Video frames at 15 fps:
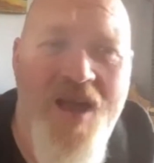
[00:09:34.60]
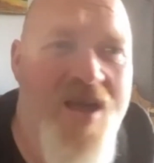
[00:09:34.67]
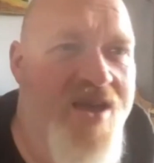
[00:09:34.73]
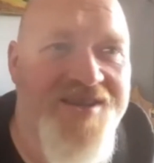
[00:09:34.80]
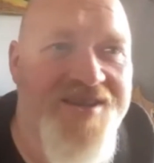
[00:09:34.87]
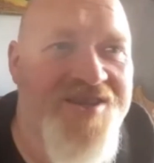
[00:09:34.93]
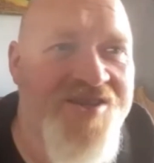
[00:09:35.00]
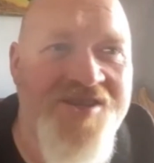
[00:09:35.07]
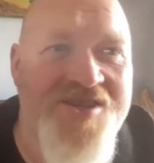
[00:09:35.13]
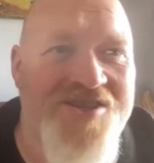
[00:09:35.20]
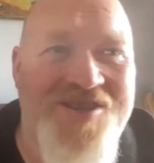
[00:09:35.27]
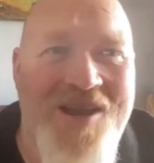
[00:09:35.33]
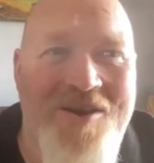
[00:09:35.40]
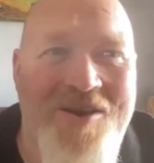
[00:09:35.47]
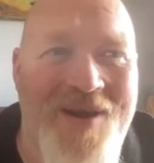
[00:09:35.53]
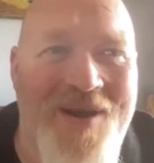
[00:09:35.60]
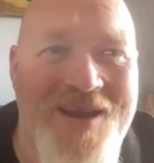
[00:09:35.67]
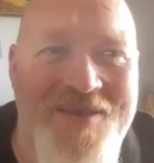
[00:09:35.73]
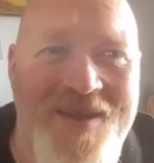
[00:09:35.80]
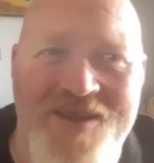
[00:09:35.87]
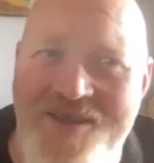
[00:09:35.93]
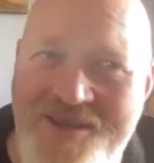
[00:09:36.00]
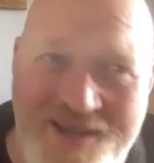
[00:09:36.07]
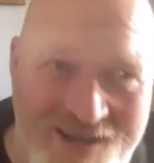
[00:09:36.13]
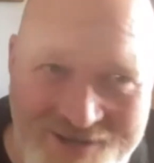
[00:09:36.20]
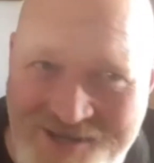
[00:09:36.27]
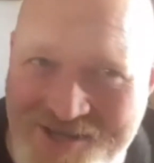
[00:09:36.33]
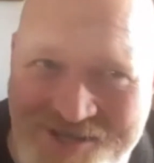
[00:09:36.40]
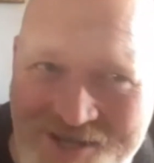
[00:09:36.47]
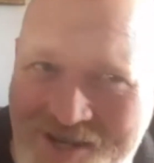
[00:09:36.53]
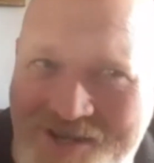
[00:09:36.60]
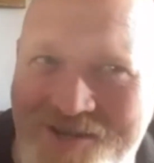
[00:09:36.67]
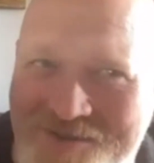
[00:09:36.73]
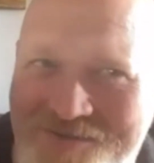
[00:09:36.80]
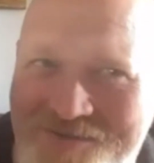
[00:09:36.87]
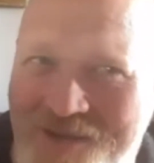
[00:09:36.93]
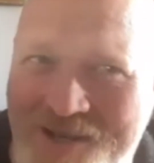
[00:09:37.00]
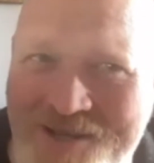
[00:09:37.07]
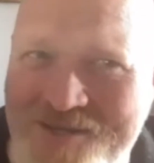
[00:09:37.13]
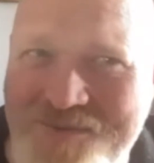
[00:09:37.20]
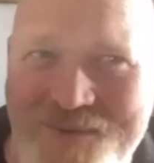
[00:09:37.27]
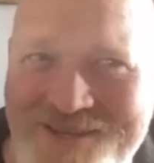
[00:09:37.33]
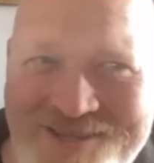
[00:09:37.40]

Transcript: it doesn't just go away then you can't just turn it off like a switch